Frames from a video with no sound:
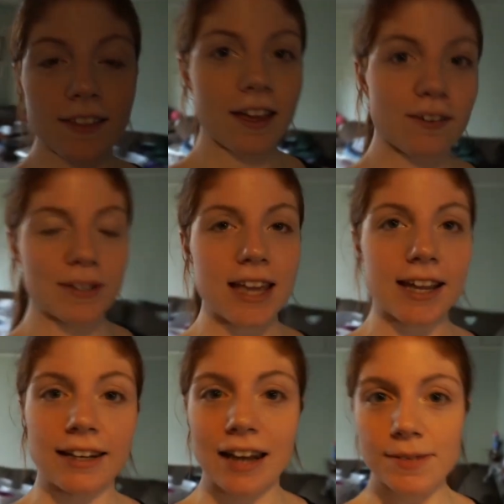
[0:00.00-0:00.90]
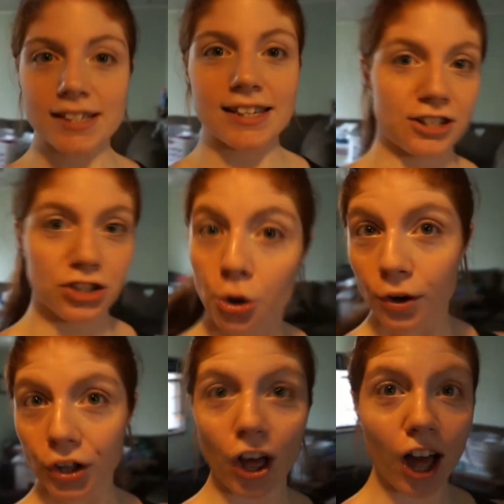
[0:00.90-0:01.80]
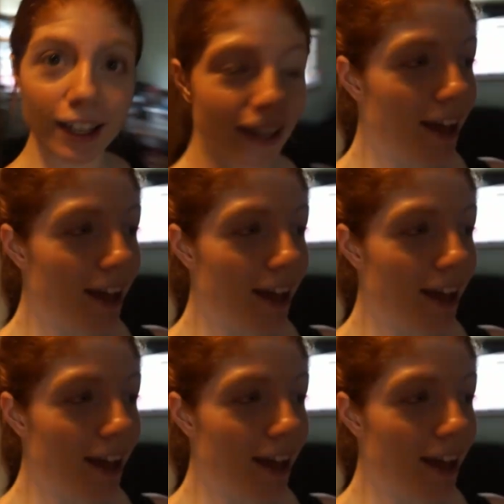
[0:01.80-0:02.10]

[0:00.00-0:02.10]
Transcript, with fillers: they've been taking a nap since like 2 o'clock.